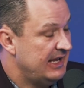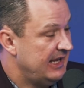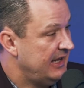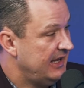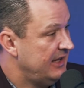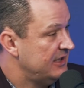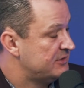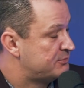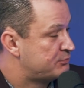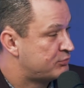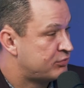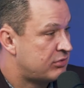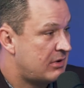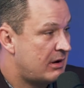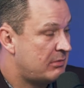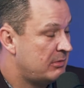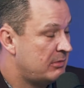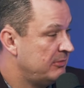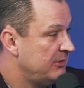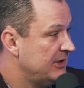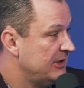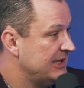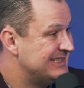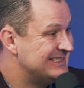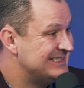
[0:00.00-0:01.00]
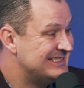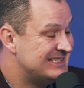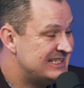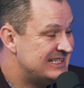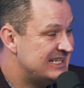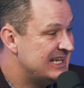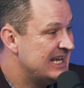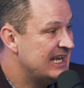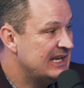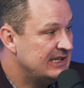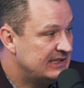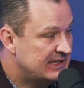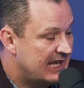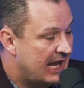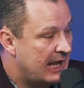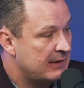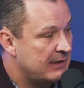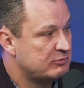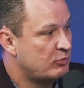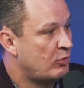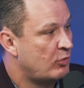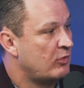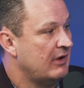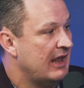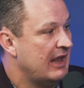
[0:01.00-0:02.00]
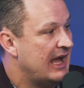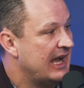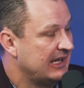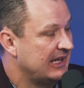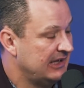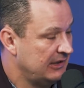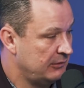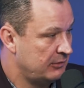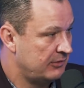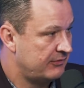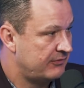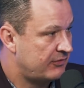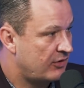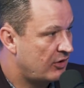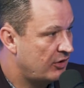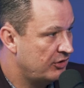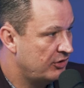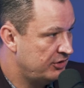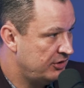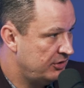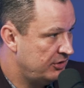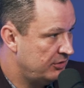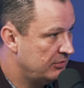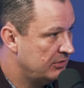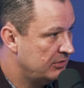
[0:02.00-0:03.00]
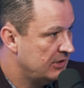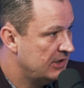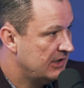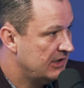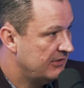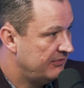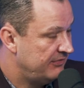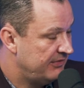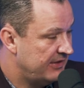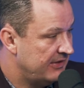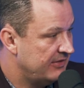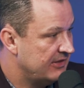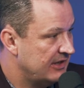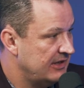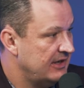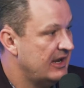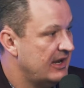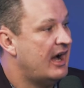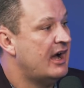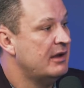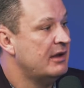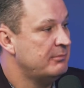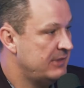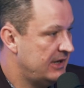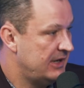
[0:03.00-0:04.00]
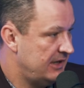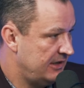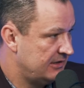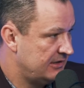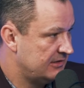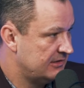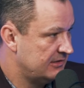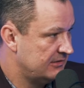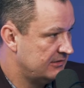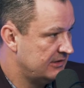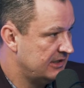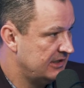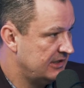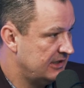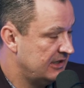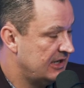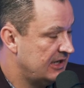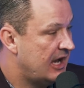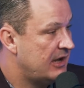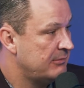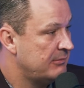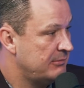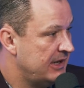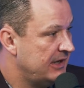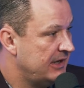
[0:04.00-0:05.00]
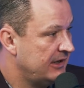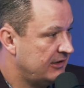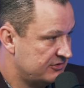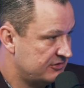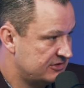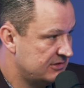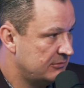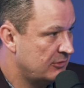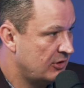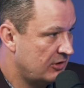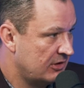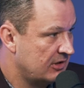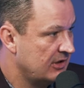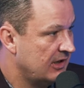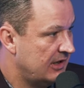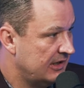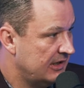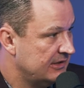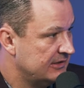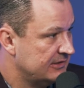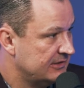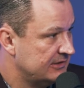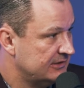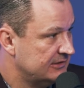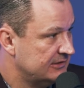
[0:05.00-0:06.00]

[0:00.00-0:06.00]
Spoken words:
is probably 10 times more likely to refer you than the non-Medicare seminar client.